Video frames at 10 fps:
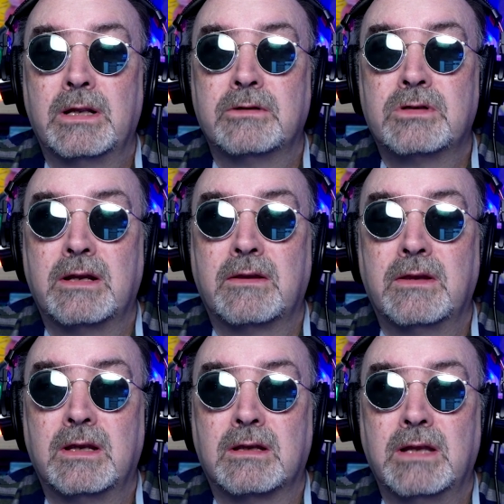trying to
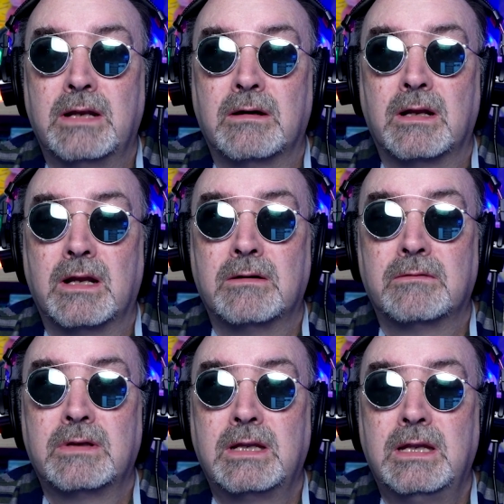think later on, I
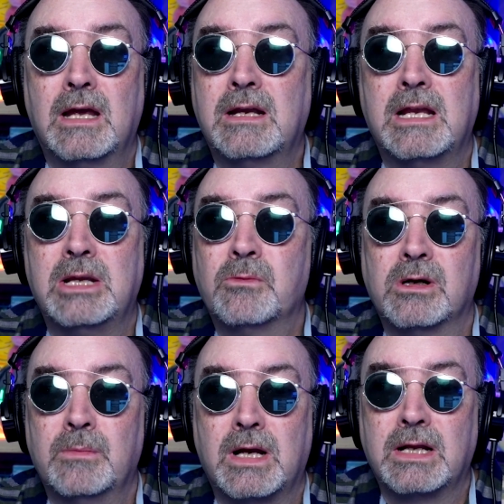don't think he had any more
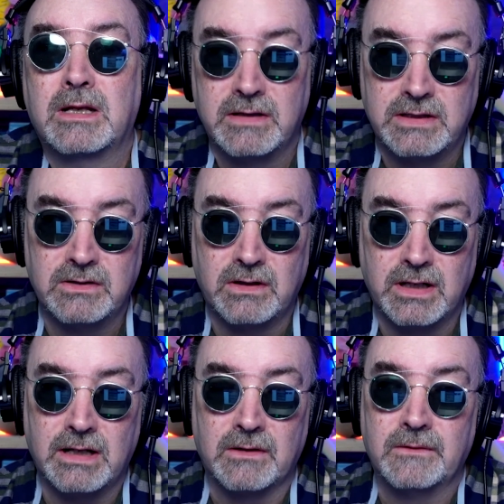harmonica. They took it
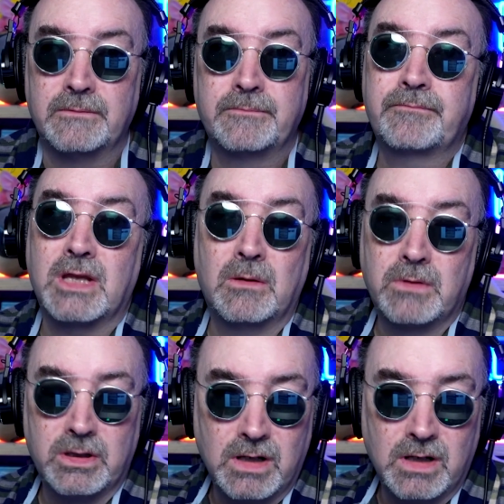out. I wonder